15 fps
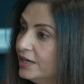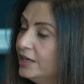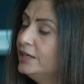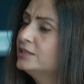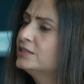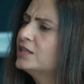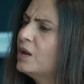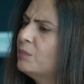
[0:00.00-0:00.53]
Mm.
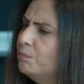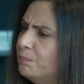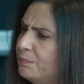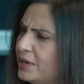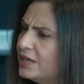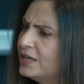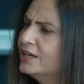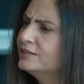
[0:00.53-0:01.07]
It's our
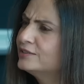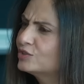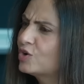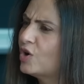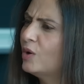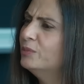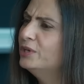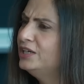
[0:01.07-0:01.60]
biggest
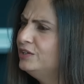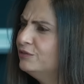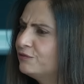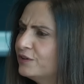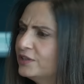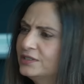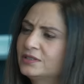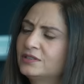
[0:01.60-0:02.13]
comedy
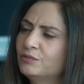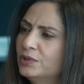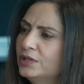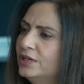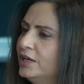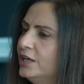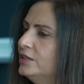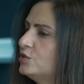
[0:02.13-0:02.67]

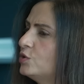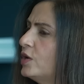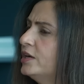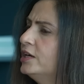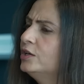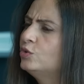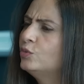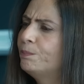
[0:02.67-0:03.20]
festival. It's
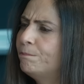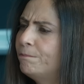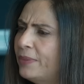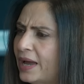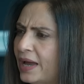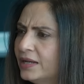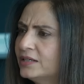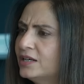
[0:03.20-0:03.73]
running to
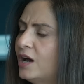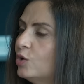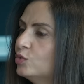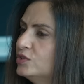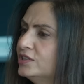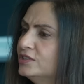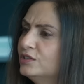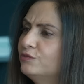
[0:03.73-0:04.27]
packed
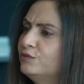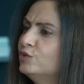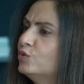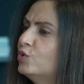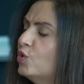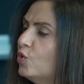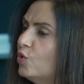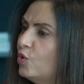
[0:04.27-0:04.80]
houses. If you
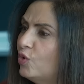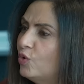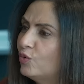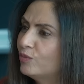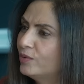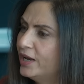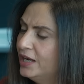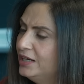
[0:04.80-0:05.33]

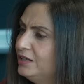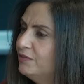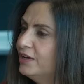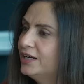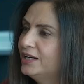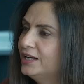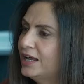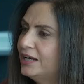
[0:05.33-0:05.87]
go
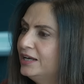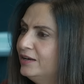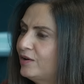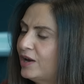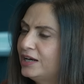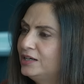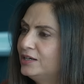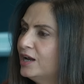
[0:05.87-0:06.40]
anywhere in LA
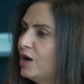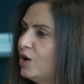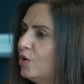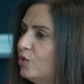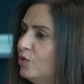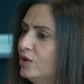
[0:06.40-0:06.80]
right now